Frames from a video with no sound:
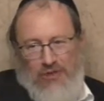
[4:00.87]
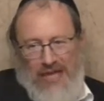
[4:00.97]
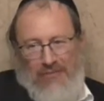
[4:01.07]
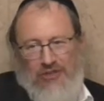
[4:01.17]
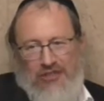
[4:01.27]

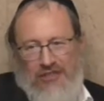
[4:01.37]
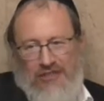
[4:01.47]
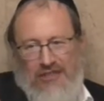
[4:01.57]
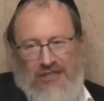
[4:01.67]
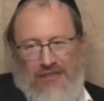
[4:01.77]
damages
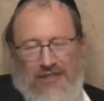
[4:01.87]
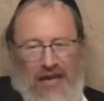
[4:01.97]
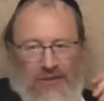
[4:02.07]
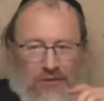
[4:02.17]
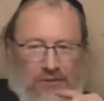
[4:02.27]
than he's
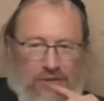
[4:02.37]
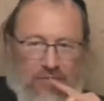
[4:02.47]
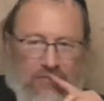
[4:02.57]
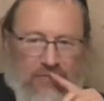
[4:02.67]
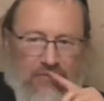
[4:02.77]
entitled to.
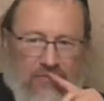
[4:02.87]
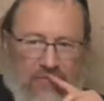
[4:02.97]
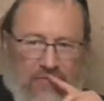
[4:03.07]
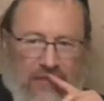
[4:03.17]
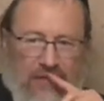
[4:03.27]

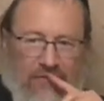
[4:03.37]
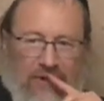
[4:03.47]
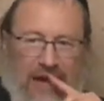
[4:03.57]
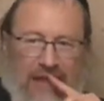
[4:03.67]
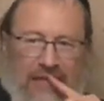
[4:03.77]
He
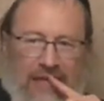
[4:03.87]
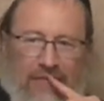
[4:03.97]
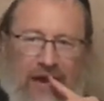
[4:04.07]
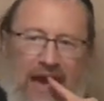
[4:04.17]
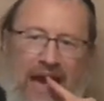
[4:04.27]
never
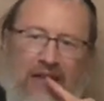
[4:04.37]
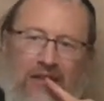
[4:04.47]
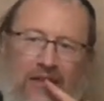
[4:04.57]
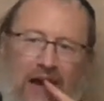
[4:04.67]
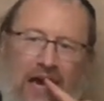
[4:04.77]
had a
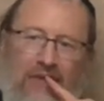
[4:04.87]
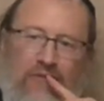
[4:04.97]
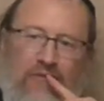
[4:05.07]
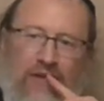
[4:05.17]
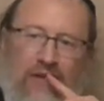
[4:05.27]
live